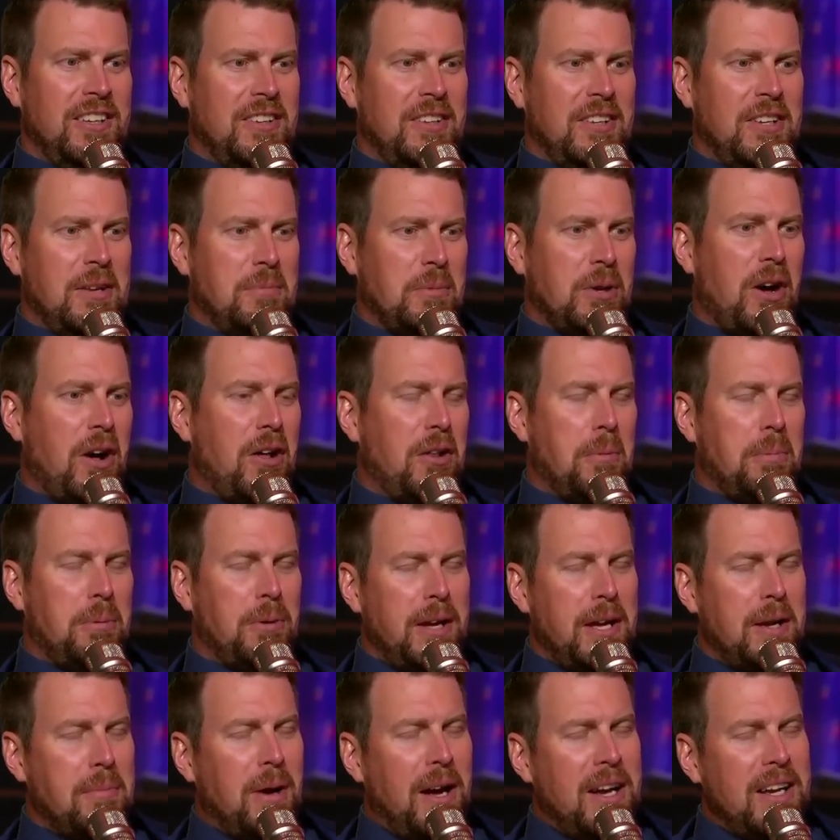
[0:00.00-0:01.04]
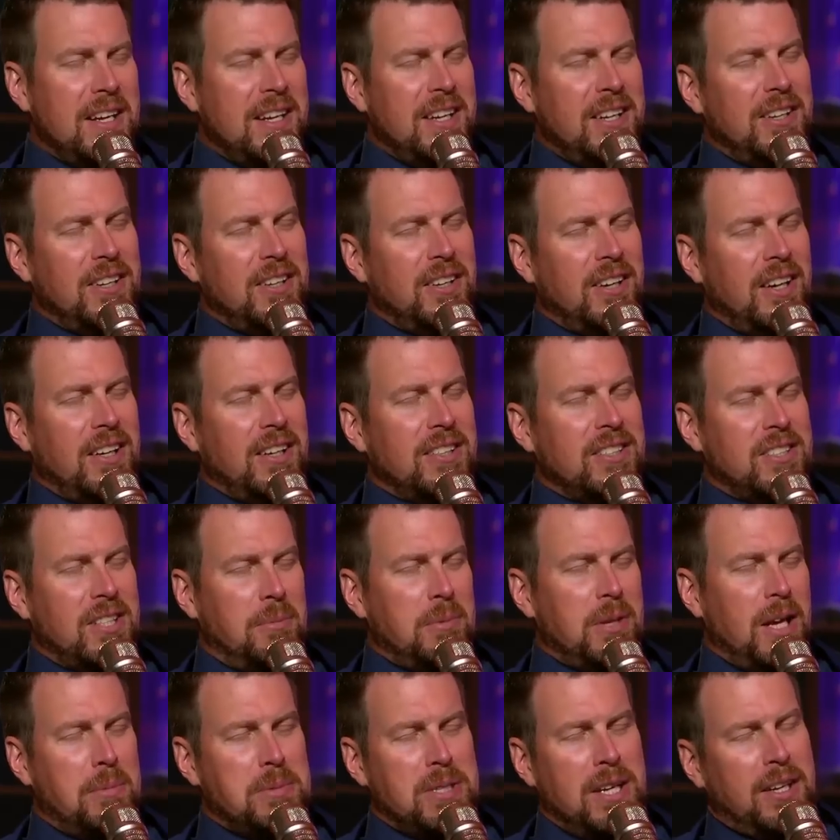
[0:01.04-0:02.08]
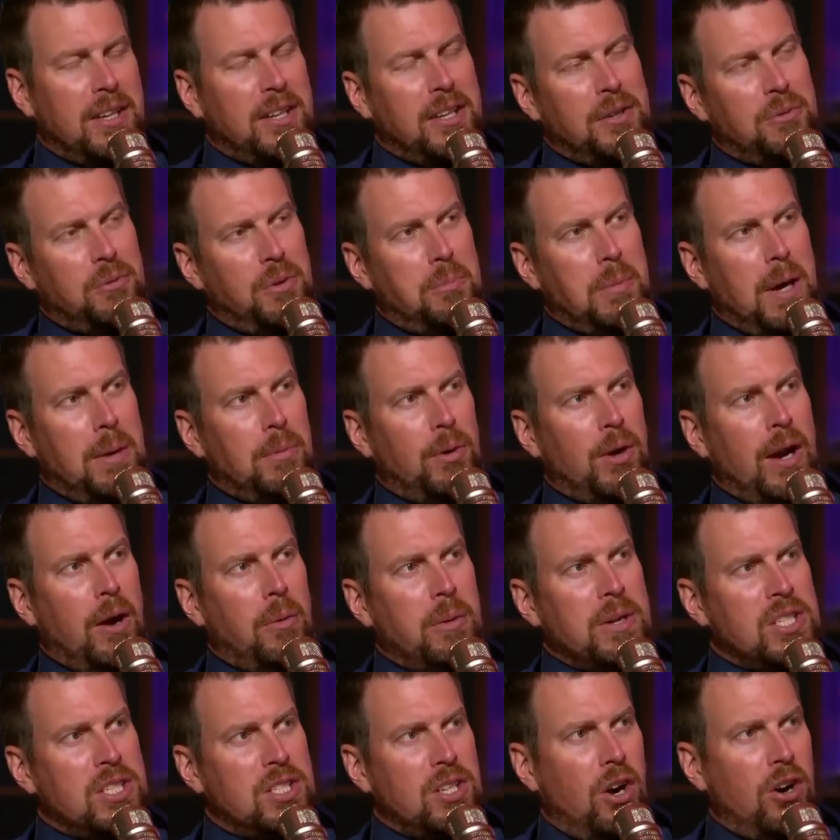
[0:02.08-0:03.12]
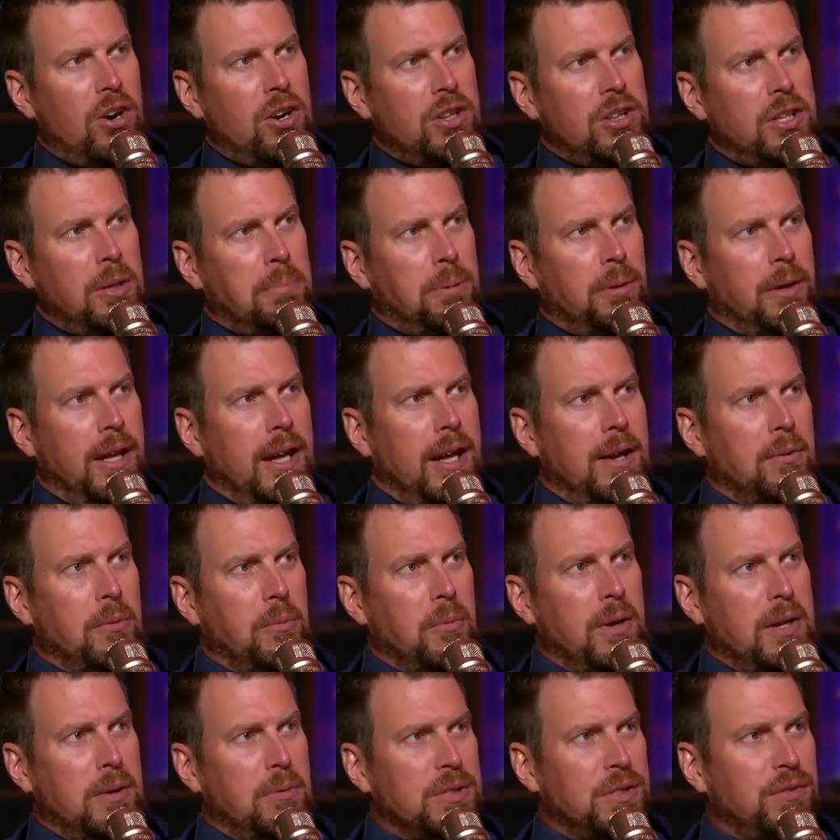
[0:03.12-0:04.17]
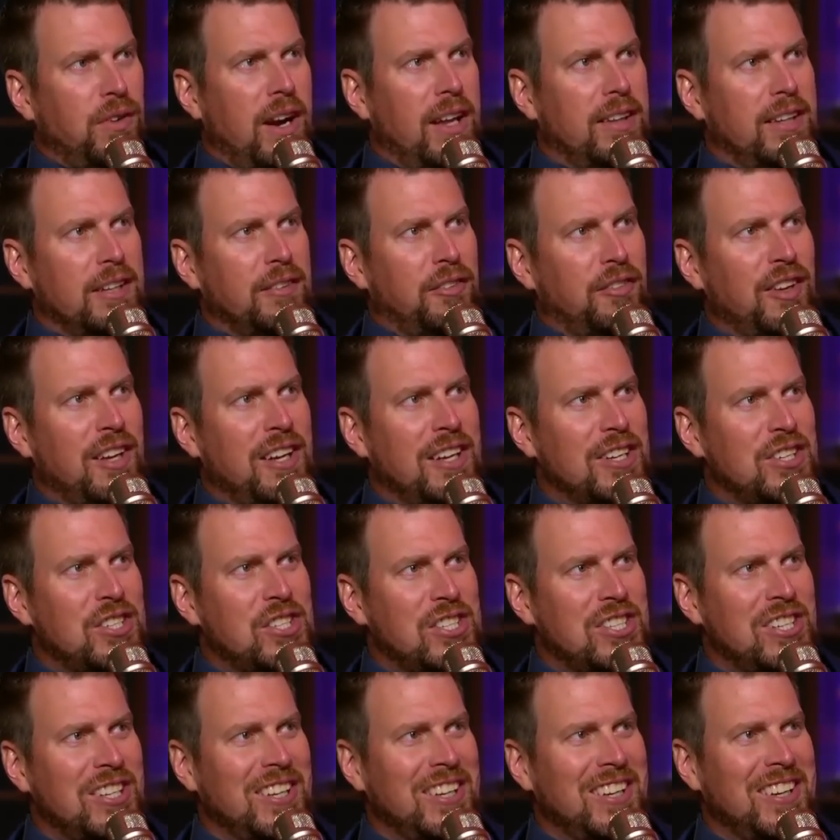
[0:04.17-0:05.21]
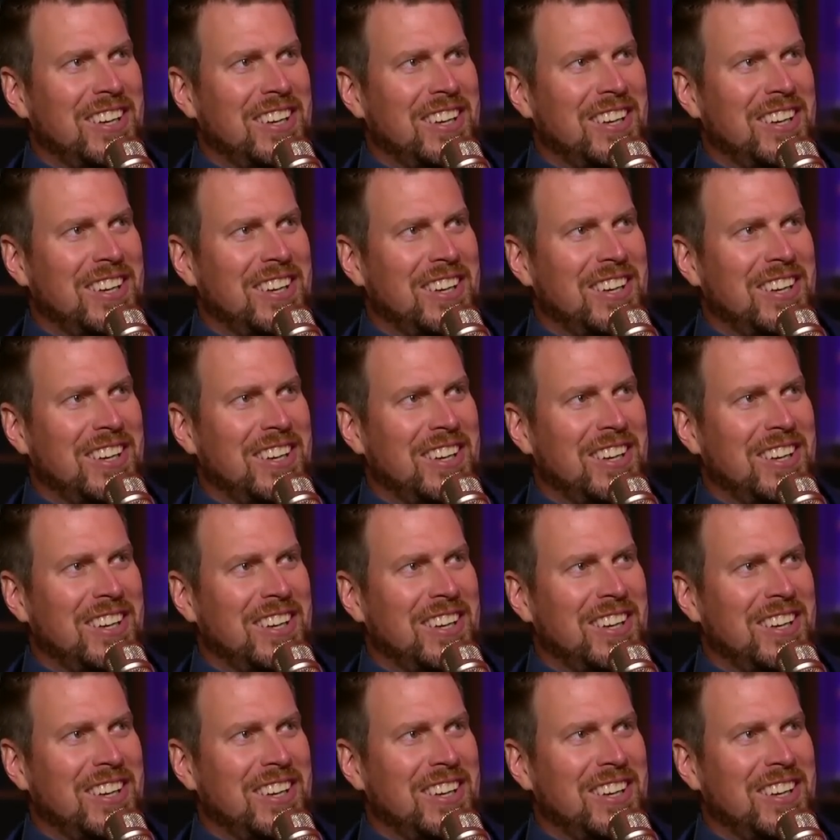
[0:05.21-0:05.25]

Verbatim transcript: him call a play in my ear, sometimes I couldn't remember how we started the play when he was finally finished.